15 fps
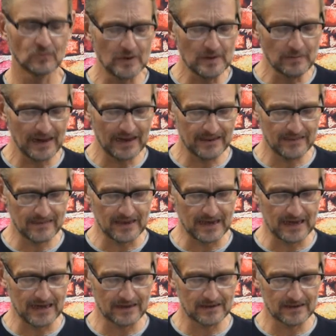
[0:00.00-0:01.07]
we might
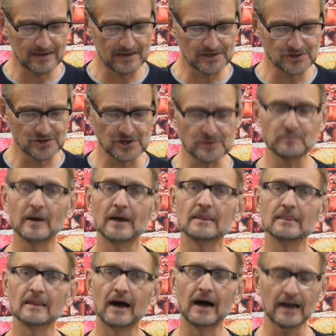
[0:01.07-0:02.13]
think that it's just by
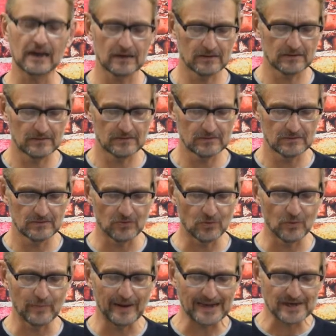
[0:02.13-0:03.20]
luck
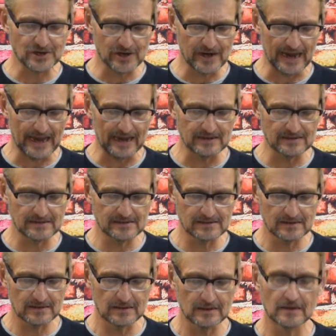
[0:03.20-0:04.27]
or by chance
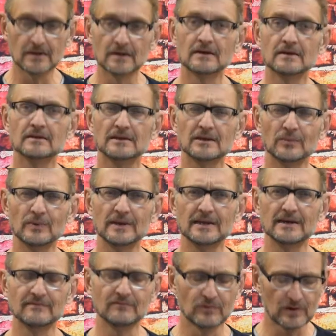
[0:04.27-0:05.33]
that we
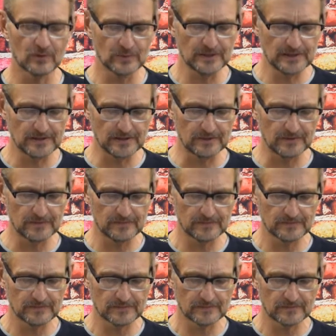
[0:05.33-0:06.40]
live where we do,
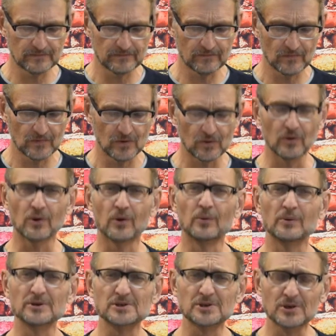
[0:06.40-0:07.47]
or
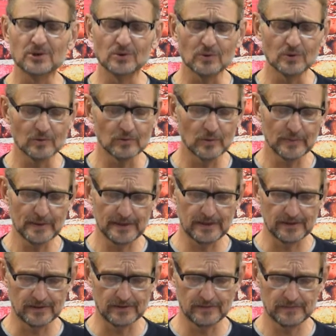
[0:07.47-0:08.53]
go to school where we
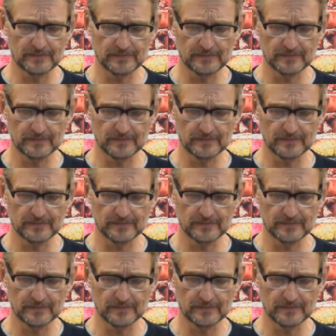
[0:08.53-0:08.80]
do,